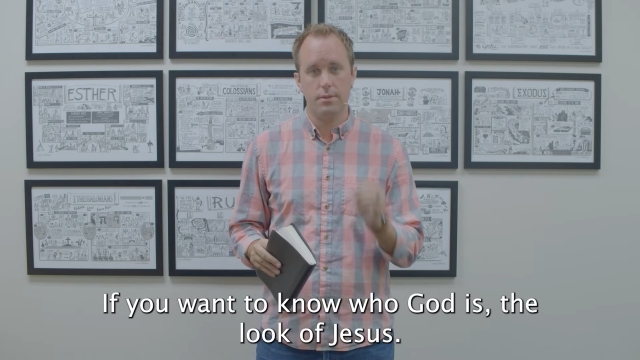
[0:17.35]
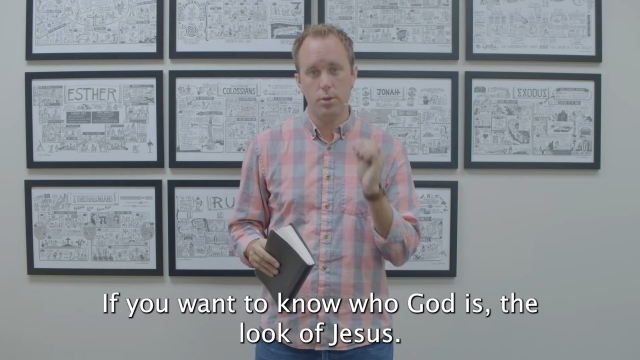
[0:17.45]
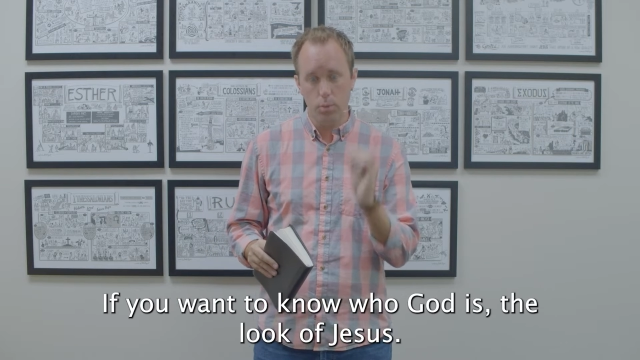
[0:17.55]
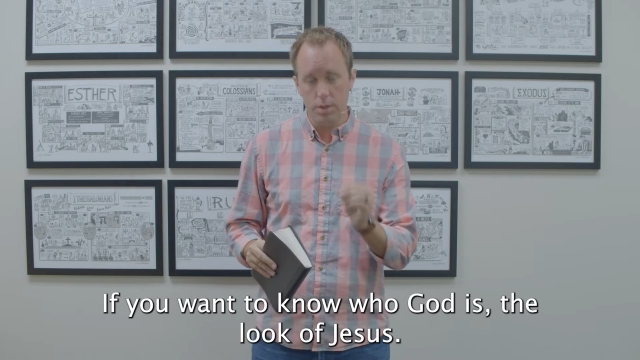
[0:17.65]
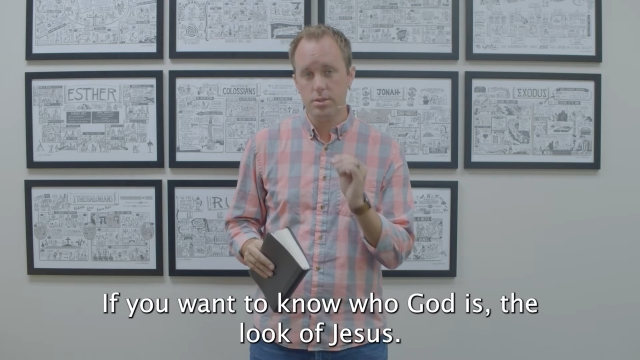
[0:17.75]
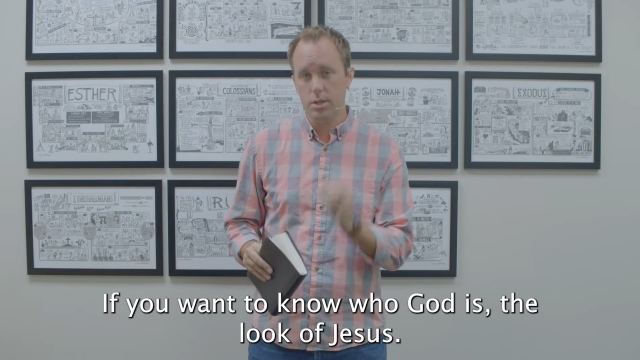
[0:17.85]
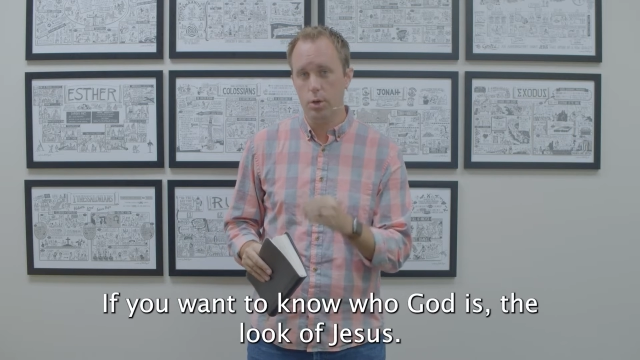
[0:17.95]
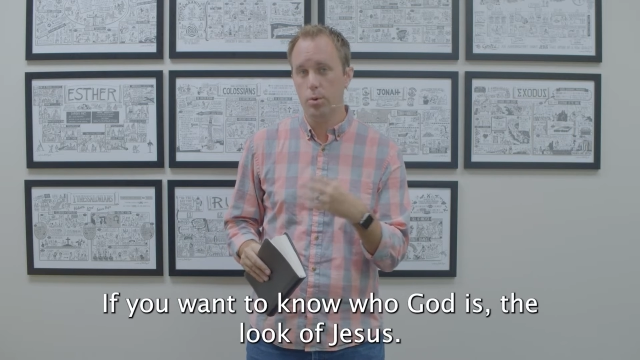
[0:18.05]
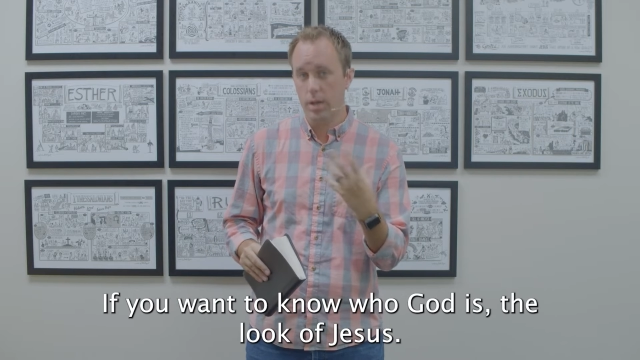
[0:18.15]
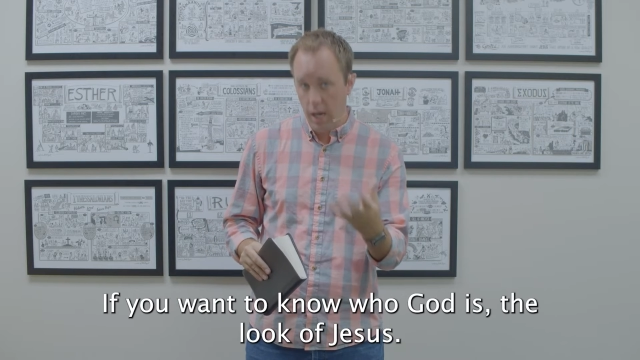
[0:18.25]
if you want to
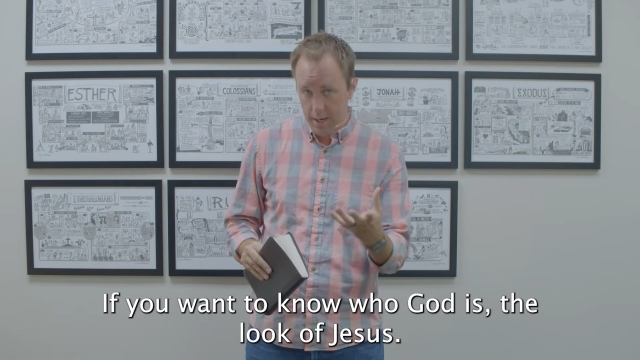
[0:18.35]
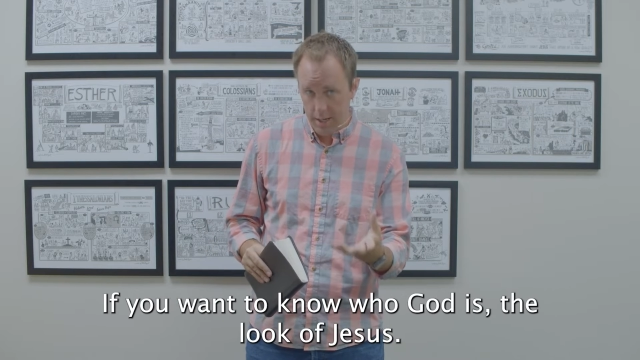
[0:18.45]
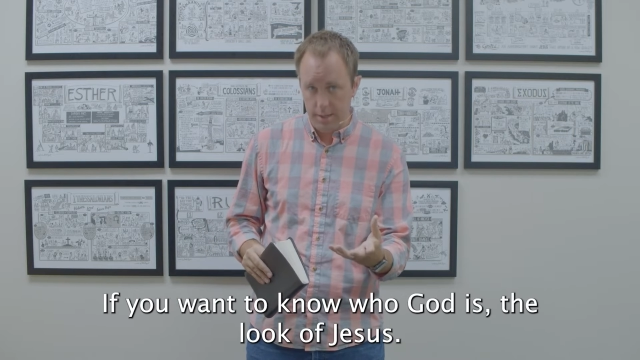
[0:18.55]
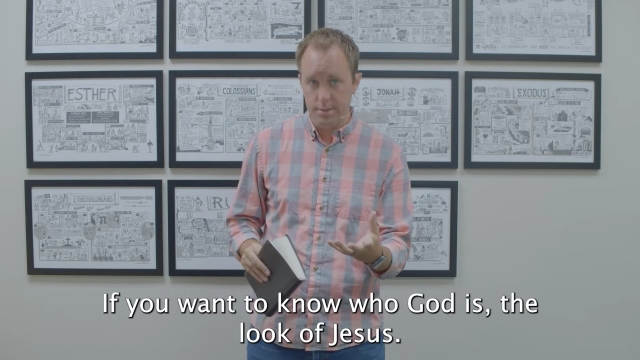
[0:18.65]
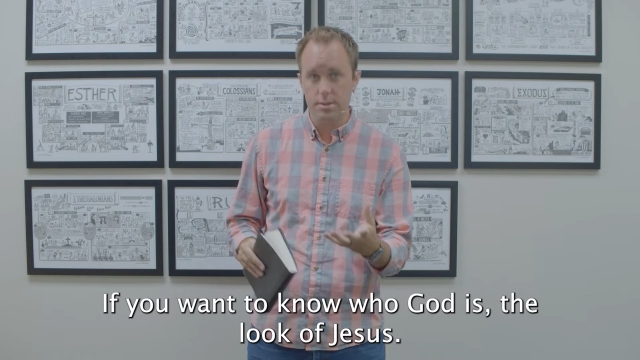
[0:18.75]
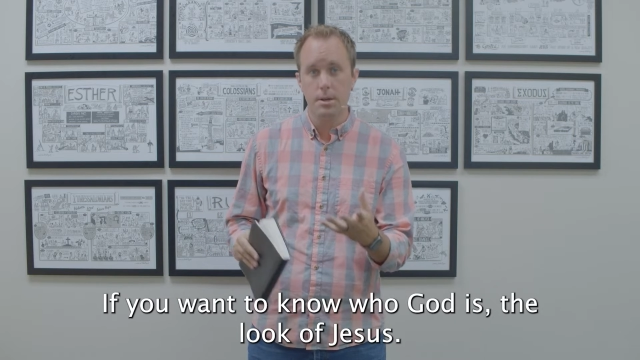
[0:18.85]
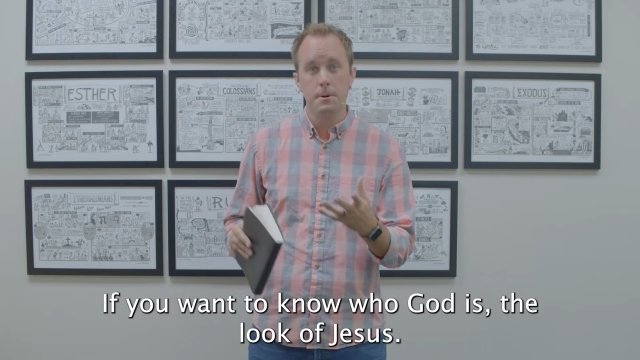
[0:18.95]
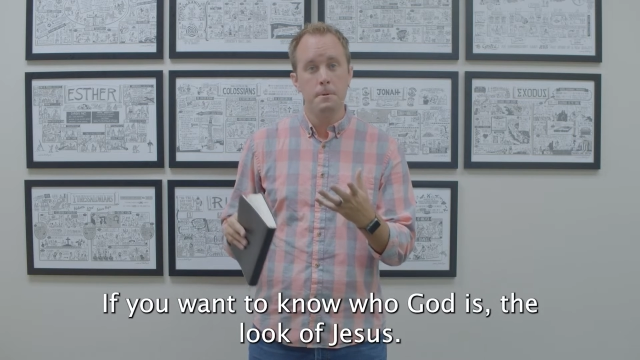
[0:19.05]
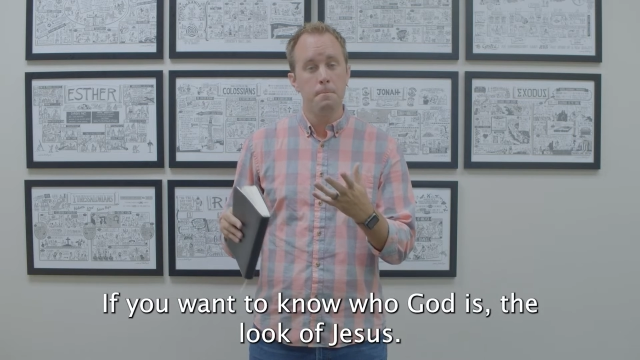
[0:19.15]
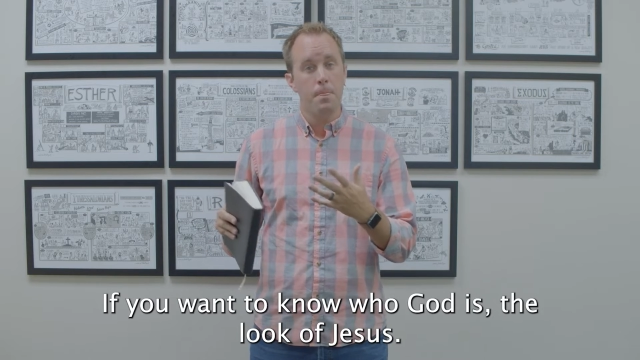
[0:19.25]
know who God is,
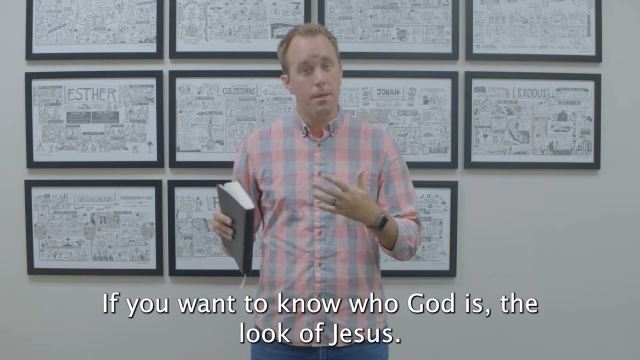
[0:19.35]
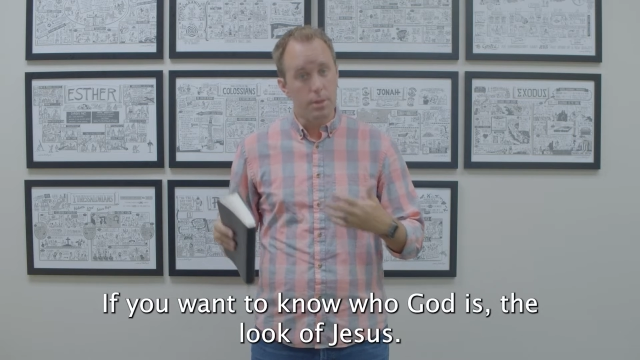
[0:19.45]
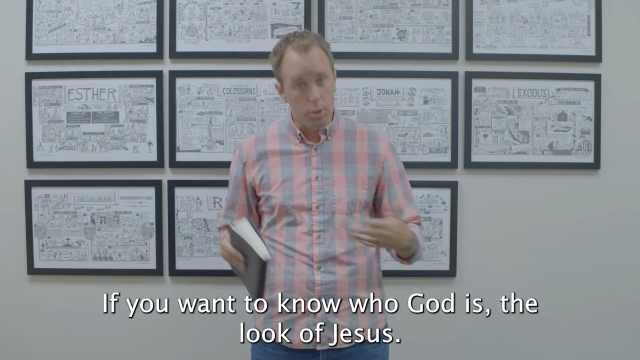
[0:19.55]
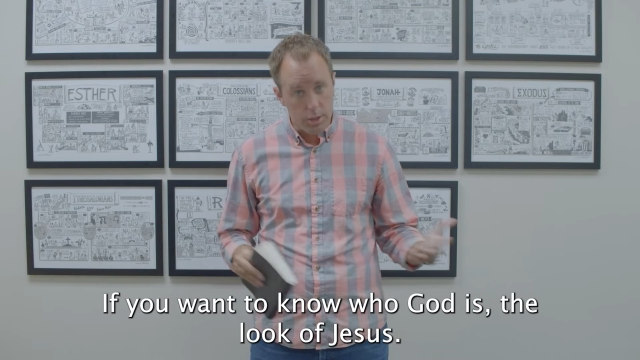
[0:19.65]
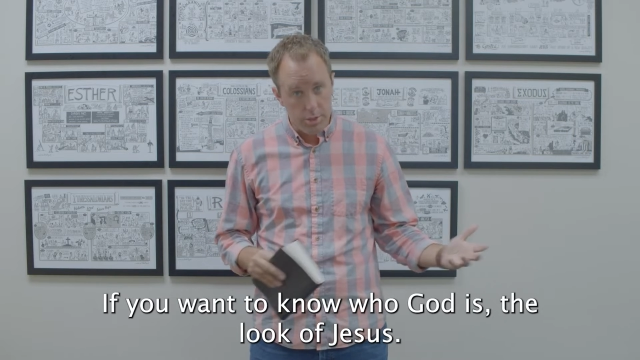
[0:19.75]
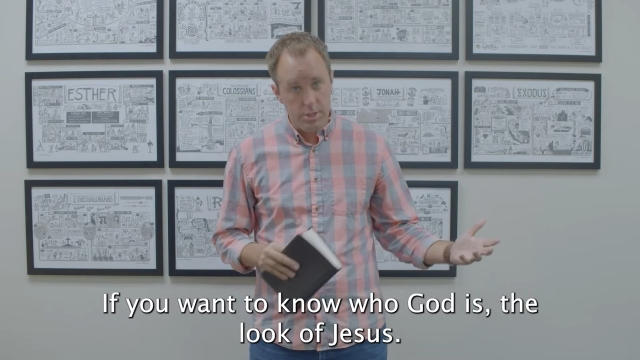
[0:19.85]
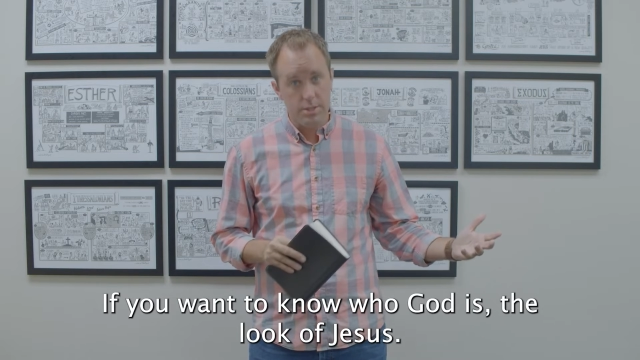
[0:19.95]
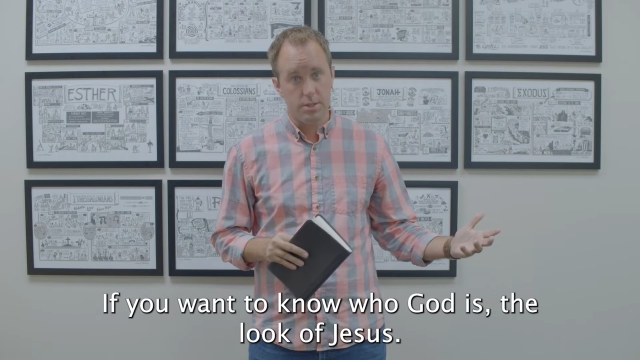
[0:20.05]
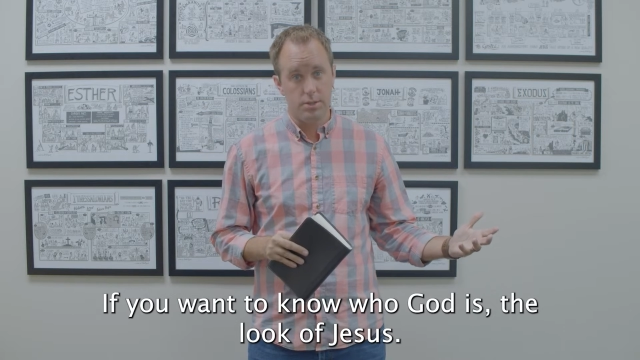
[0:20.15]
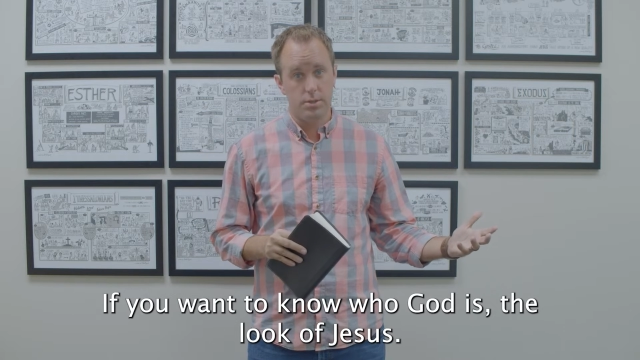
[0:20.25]
then look at
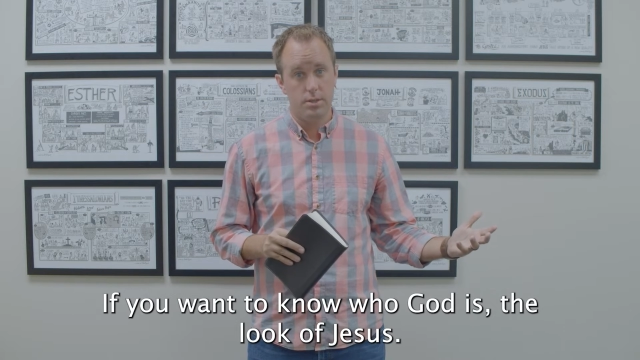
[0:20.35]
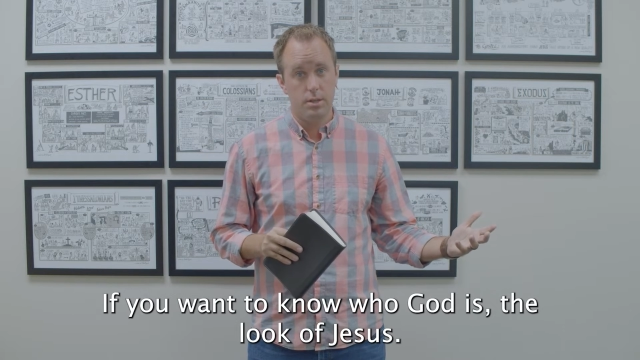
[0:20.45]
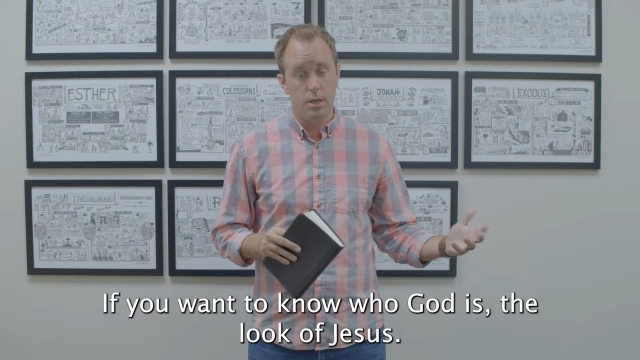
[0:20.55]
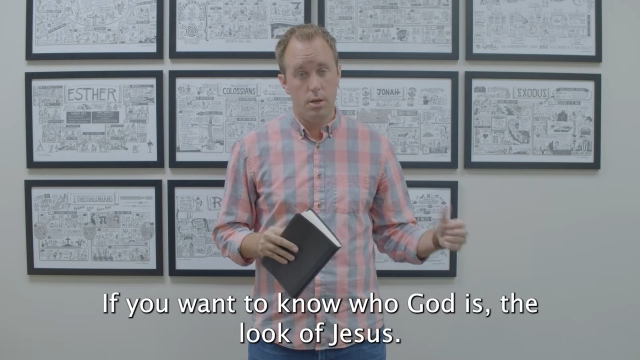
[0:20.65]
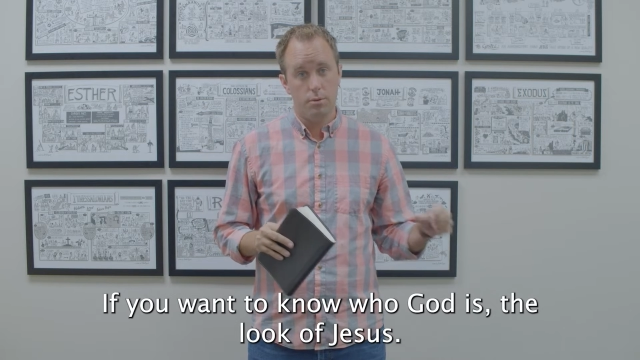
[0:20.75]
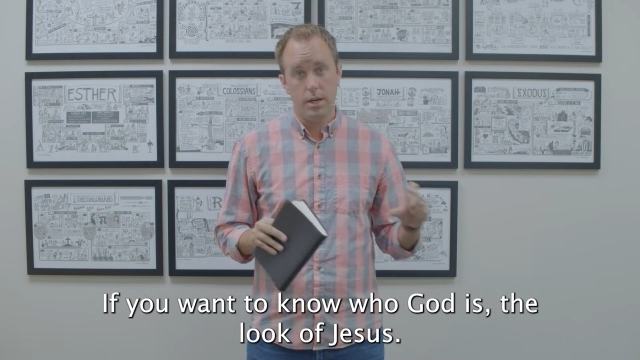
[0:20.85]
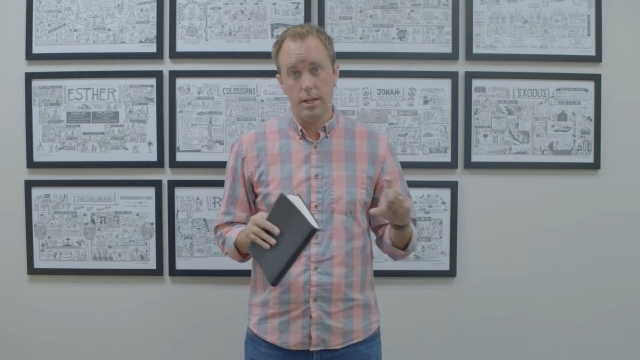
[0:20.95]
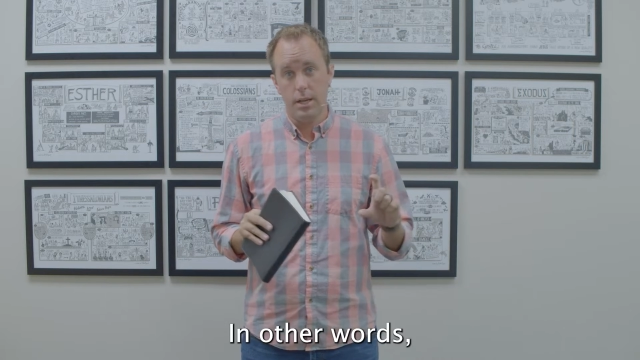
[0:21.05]
Jesus, right?